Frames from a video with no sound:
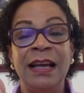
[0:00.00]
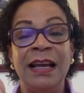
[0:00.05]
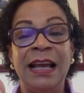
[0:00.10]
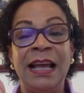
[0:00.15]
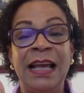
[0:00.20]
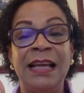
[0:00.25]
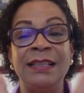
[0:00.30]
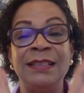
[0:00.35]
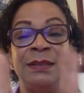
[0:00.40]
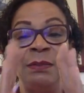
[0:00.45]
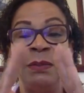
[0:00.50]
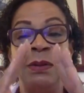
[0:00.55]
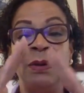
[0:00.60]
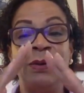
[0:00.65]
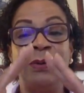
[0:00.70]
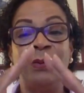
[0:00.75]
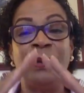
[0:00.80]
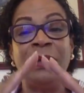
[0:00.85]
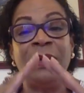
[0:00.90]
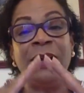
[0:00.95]
is
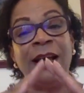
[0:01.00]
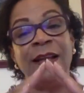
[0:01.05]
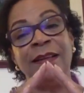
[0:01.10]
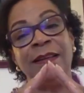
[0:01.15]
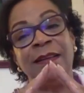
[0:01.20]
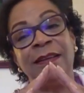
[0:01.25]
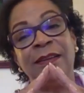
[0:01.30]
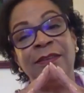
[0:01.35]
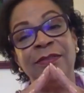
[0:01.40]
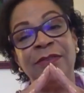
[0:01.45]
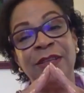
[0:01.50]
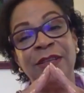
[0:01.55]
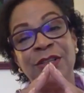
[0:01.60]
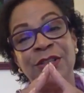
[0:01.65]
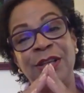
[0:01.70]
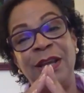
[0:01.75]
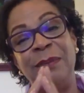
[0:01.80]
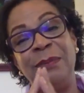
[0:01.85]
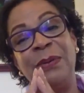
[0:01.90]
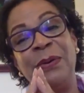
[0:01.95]
we get the
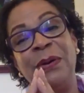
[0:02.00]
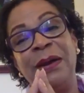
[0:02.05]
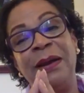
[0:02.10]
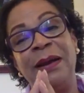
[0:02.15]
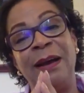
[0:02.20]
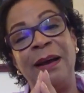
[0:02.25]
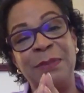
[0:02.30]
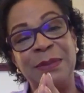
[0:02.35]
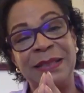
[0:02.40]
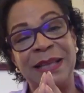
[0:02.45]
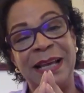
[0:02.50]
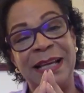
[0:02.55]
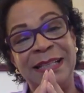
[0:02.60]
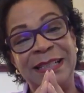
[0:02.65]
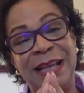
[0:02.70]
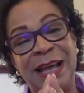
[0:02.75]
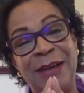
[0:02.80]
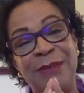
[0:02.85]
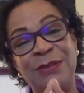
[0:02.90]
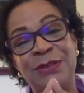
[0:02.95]
V-shape going upside
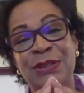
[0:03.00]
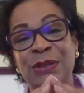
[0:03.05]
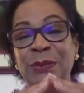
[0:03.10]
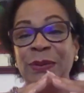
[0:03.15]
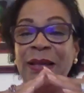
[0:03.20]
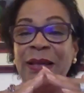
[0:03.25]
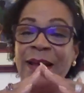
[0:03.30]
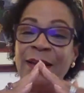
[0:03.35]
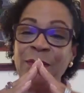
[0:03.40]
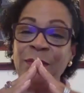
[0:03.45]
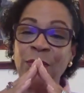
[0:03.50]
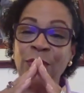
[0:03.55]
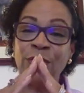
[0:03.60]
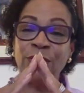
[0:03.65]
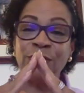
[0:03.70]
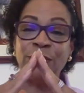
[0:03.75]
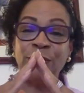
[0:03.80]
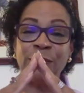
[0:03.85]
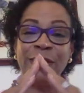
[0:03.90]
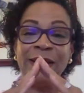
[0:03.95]
down, so we get more
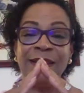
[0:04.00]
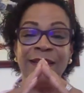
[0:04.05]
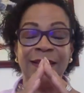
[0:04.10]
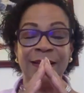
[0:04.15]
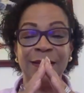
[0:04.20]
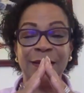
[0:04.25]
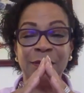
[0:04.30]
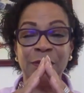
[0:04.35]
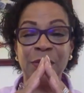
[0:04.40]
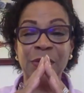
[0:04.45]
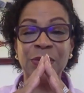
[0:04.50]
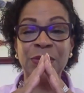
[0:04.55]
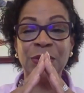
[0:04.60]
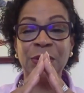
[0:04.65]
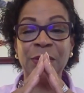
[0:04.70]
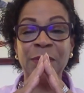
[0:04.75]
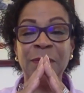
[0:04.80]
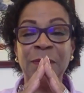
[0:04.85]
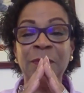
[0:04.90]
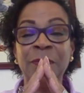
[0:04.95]
of the width at the
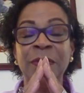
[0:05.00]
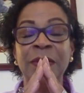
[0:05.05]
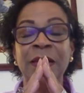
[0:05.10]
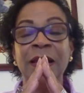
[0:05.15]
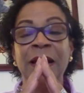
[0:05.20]
bottom,